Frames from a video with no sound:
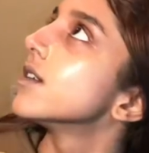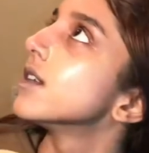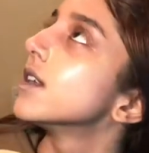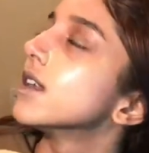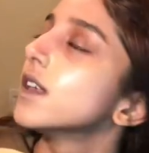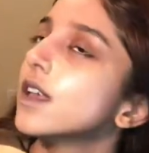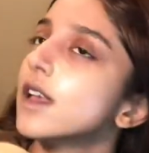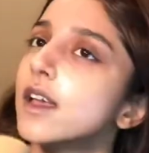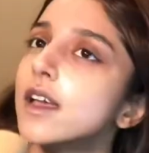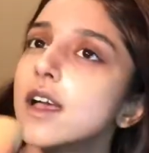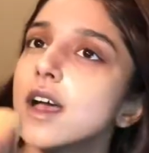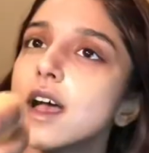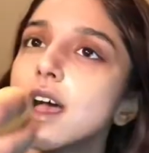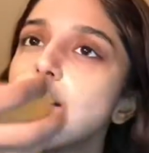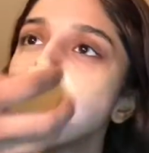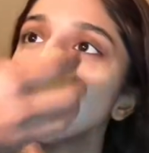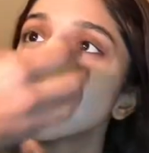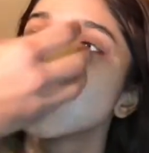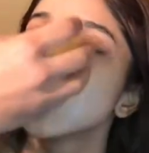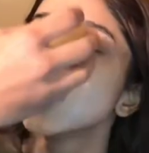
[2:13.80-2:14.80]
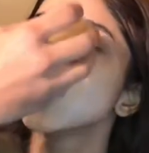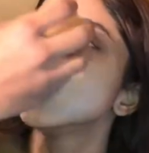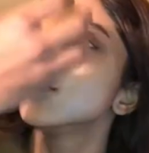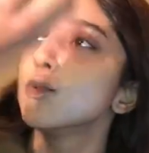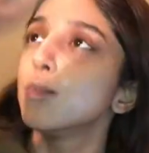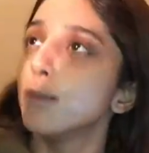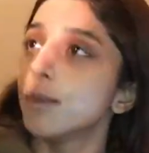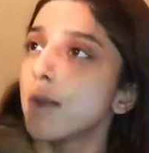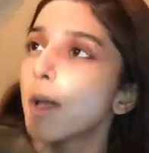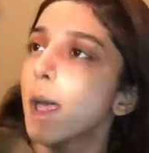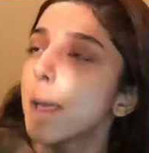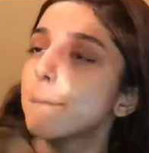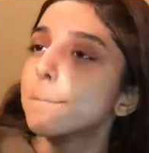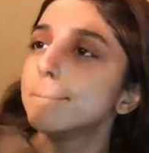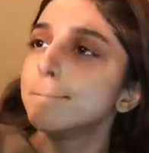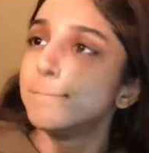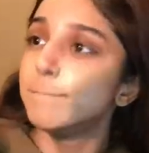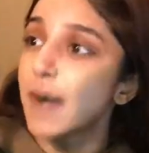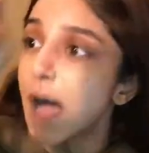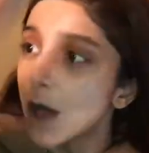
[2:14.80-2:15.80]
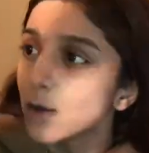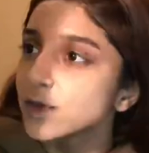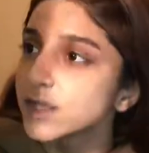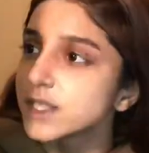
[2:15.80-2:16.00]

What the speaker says: tell me. I know how to do.